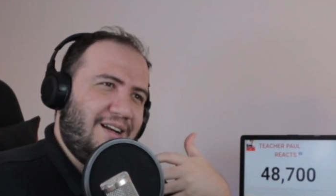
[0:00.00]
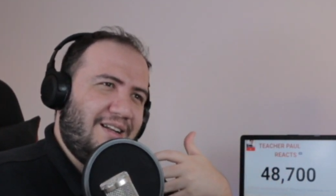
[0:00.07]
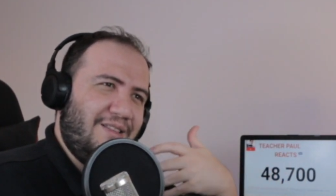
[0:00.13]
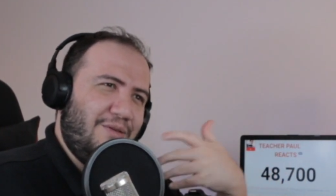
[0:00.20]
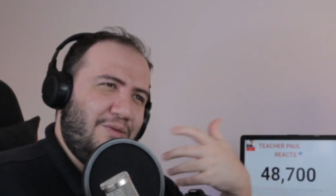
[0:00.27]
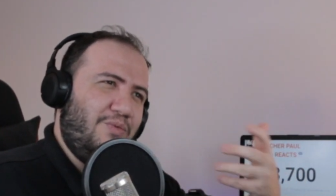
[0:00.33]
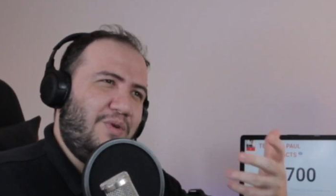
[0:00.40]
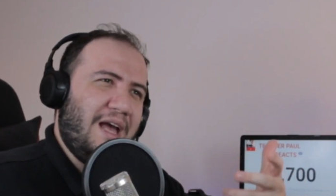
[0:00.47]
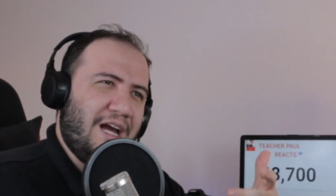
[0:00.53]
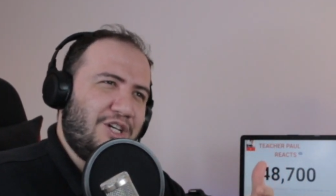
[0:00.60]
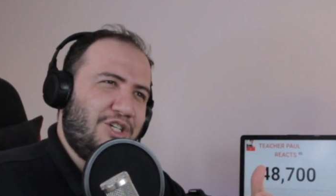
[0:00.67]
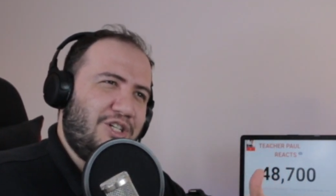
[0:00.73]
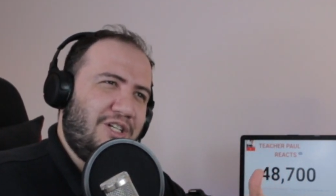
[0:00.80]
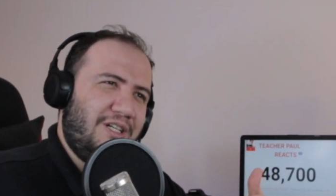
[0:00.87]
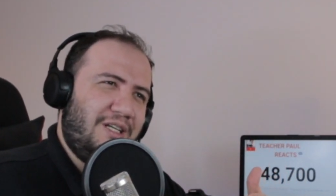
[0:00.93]
we
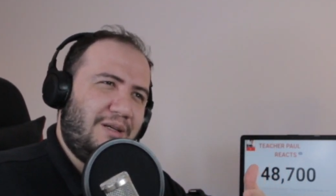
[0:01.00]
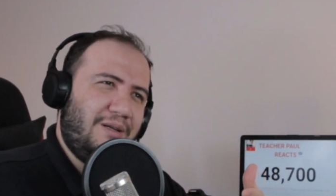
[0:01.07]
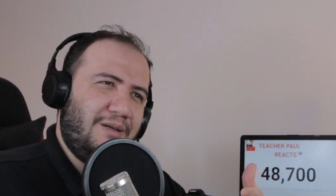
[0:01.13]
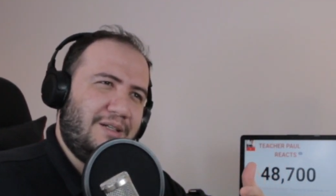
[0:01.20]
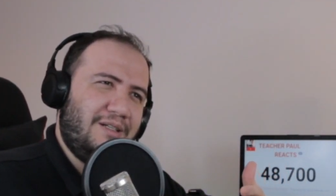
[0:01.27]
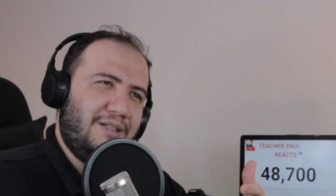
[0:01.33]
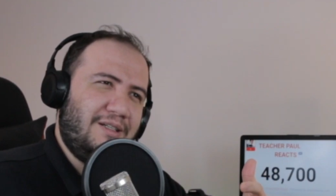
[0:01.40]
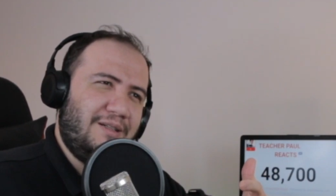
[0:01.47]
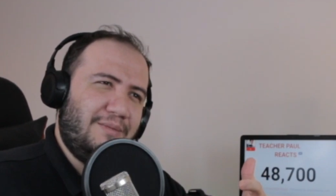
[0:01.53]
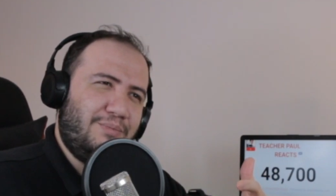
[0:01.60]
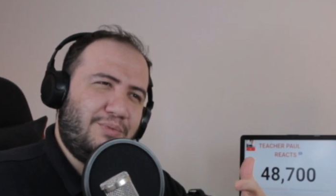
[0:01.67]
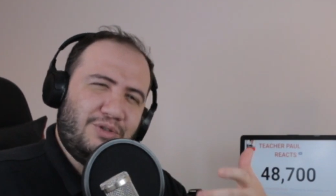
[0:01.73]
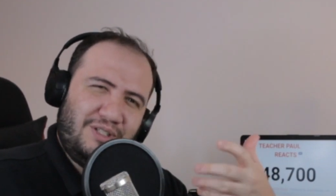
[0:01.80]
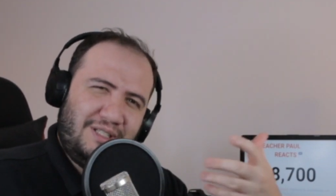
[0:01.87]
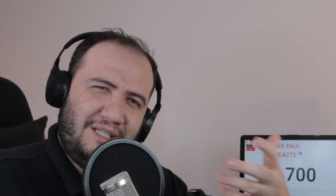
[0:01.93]
actually
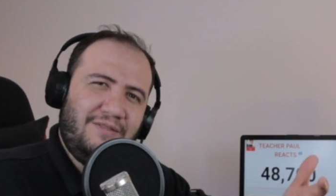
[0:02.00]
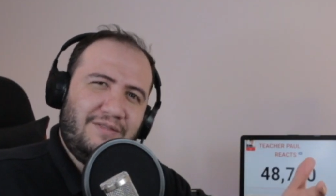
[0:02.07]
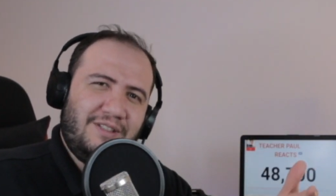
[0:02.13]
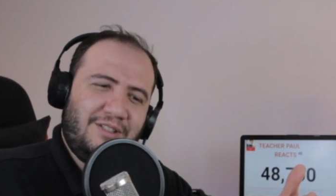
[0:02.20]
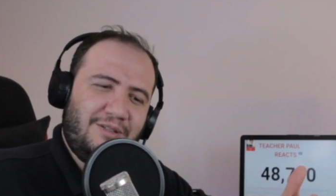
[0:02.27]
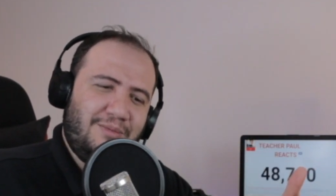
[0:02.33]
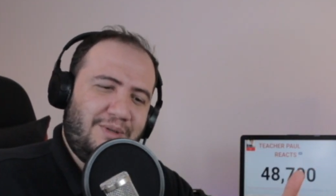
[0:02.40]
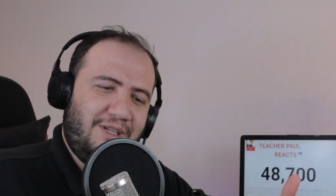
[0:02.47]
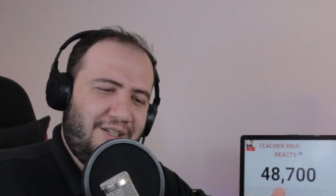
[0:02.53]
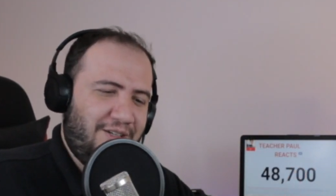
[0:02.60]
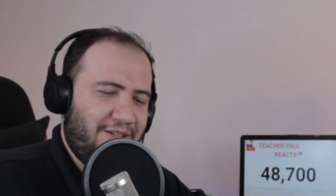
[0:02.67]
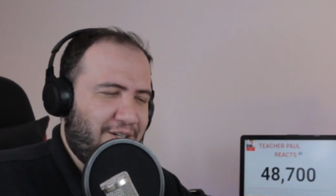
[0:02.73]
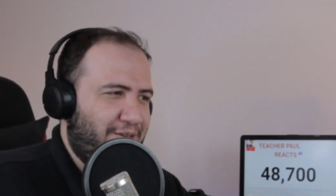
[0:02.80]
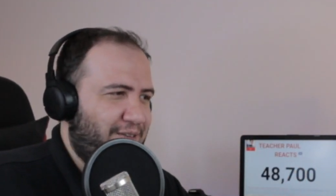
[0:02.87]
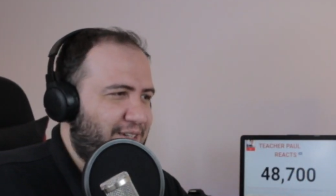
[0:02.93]
perceive it to be, you
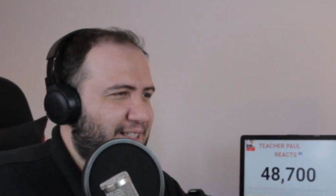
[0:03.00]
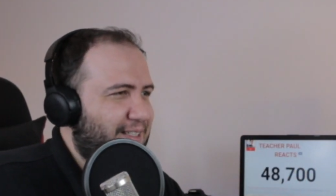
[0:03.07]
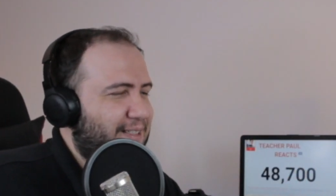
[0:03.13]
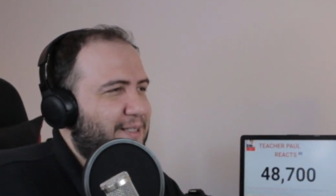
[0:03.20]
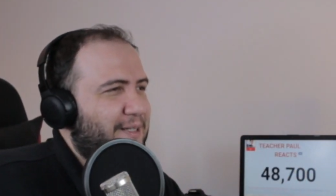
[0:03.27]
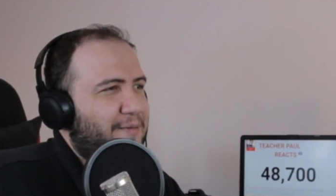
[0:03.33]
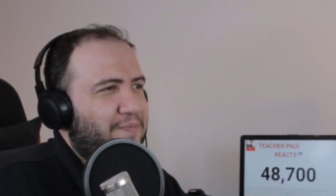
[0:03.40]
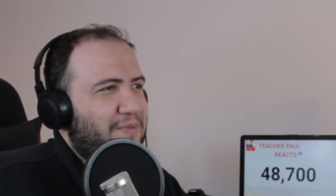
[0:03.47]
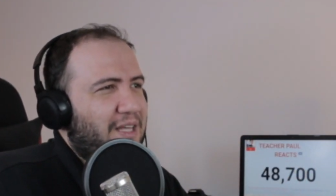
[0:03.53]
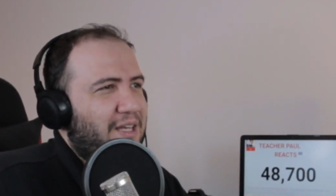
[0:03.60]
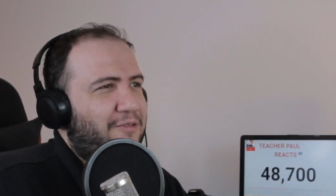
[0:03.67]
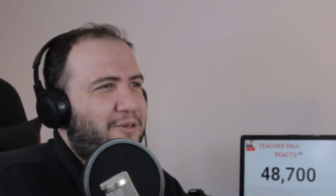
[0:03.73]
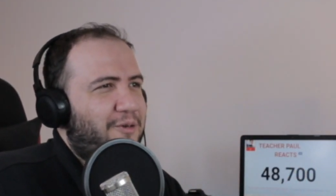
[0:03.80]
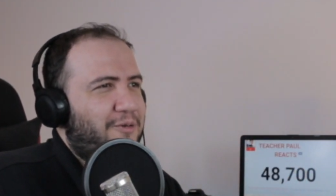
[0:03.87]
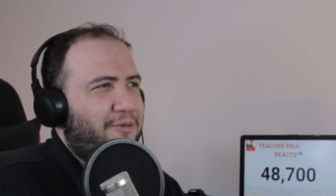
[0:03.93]
know. If
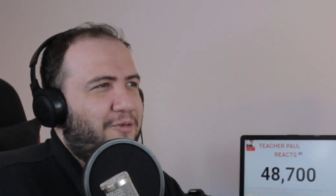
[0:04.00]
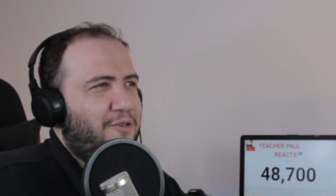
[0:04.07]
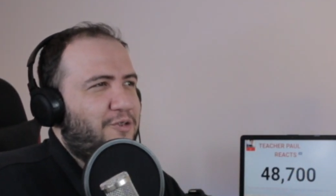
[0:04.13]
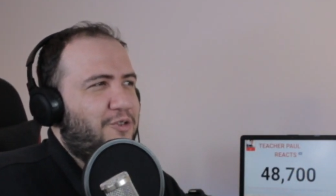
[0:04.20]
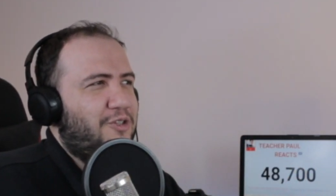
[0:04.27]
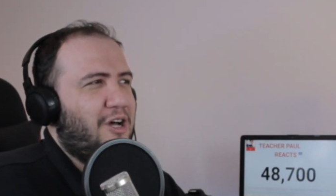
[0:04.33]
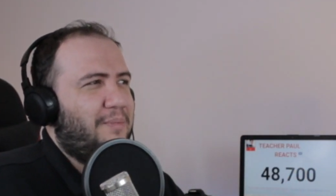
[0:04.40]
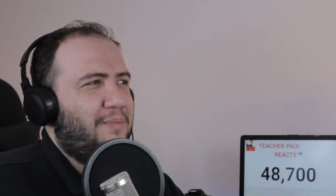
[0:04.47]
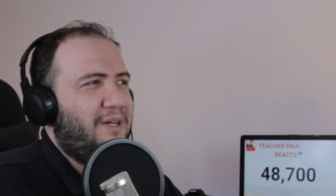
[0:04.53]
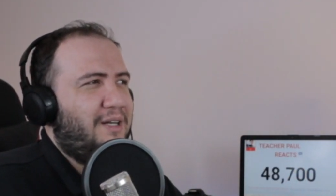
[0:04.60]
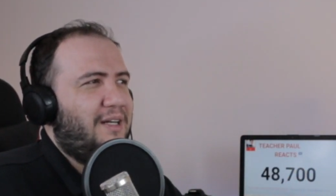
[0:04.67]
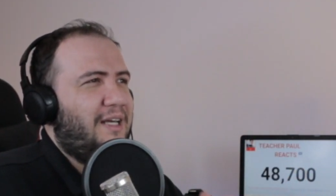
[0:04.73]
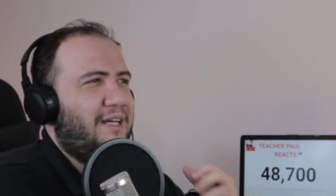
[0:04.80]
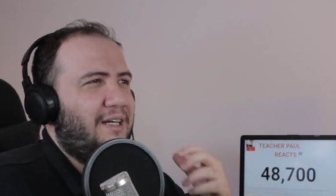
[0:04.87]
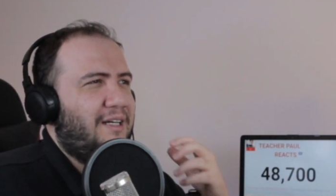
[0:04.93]
you if you stop and,
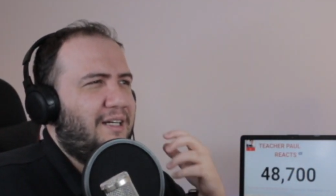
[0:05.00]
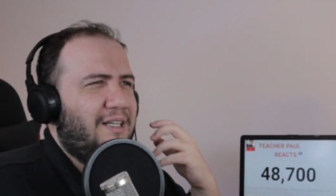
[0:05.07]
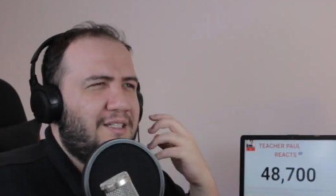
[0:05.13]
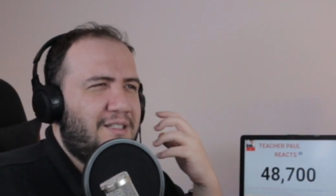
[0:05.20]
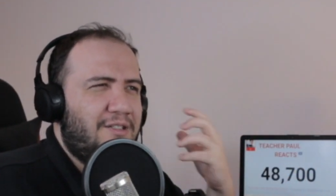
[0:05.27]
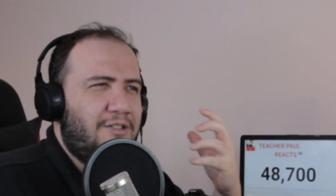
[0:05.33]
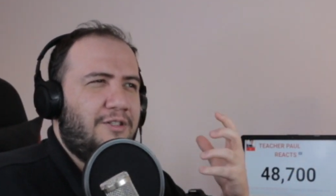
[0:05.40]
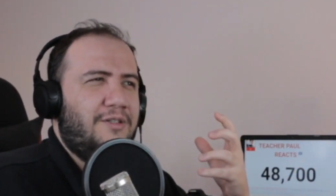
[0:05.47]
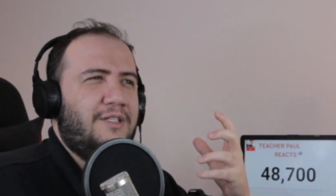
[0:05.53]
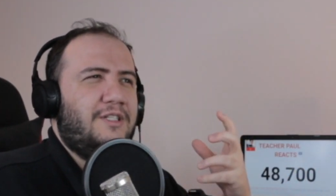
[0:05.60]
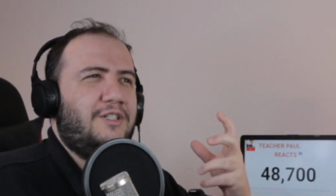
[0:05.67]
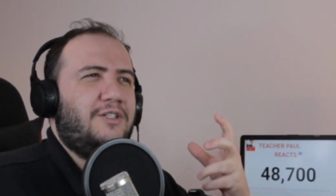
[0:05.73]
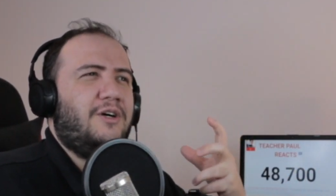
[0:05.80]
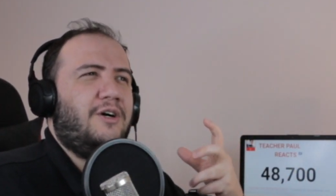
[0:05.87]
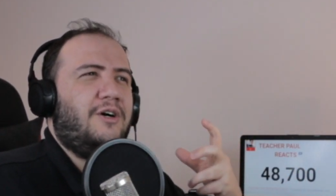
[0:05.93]
and listen to the
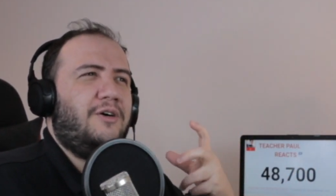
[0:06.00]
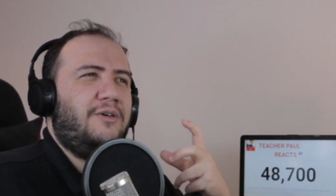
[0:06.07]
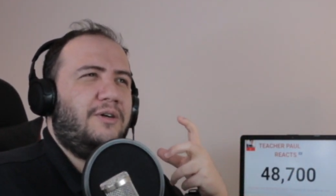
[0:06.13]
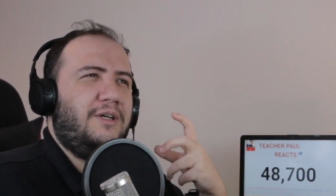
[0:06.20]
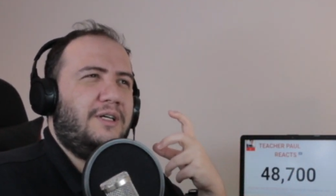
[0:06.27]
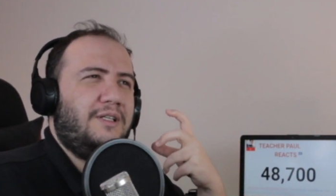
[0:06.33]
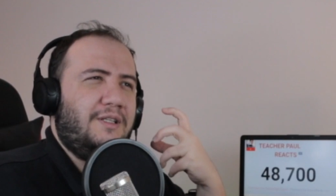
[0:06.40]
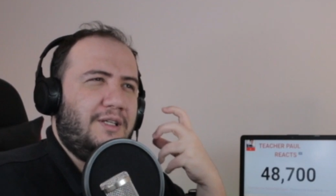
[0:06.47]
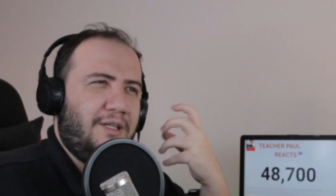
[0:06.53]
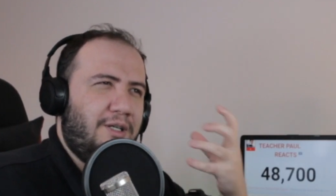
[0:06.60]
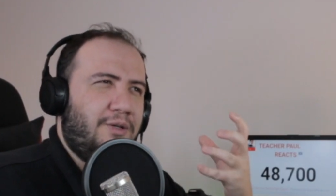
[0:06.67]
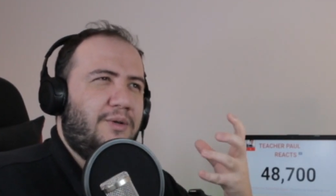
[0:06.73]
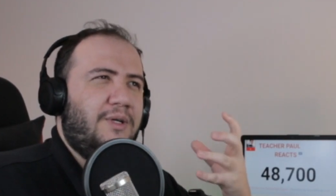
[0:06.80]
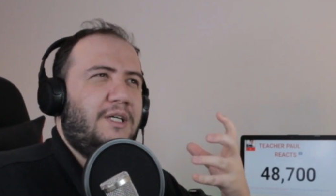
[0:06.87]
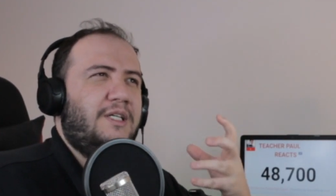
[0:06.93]
song, the
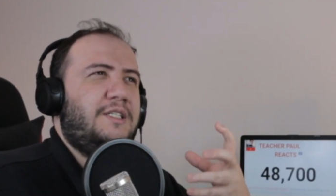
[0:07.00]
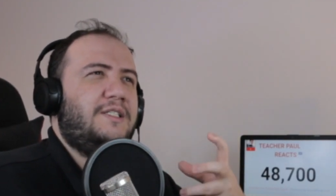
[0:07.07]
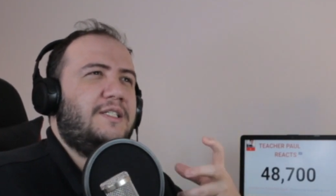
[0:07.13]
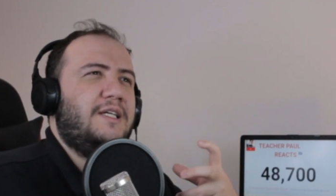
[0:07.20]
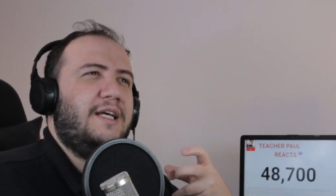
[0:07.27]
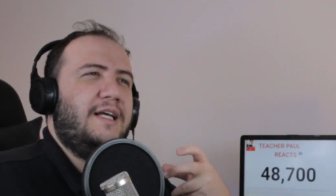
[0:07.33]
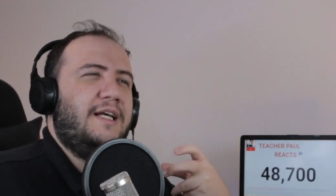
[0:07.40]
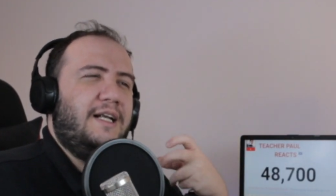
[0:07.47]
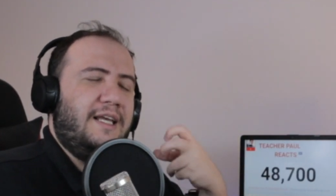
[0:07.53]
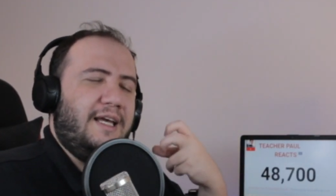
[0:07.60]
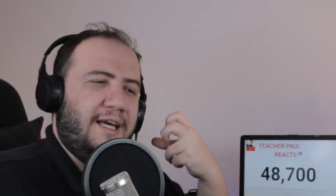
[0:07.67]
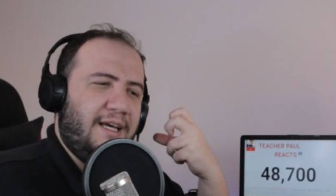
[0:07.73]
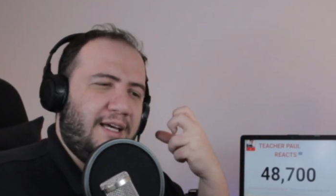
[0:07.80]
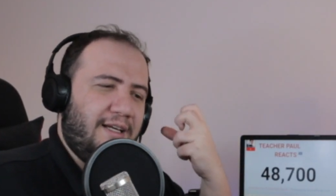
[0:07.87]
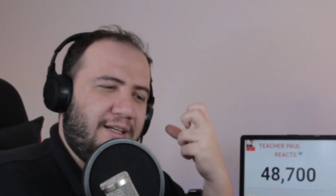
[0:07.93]
lyrics,
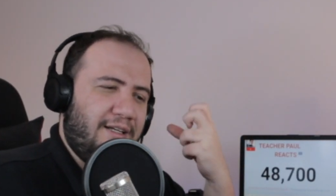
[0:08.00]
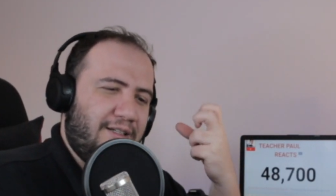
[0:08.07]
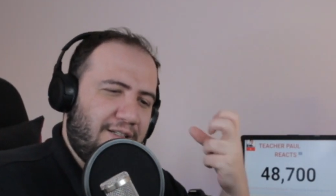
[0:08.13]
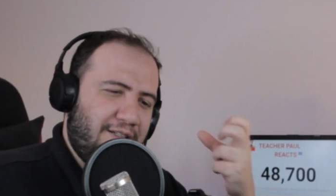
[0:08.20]
and